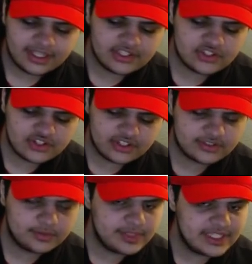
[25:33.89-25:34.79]
It's
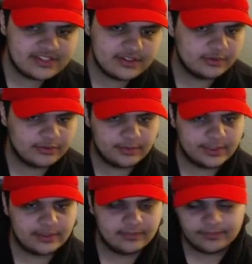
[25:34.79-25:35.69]
just B tier for
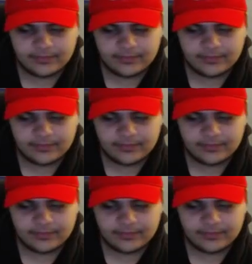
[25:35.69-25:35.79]
me.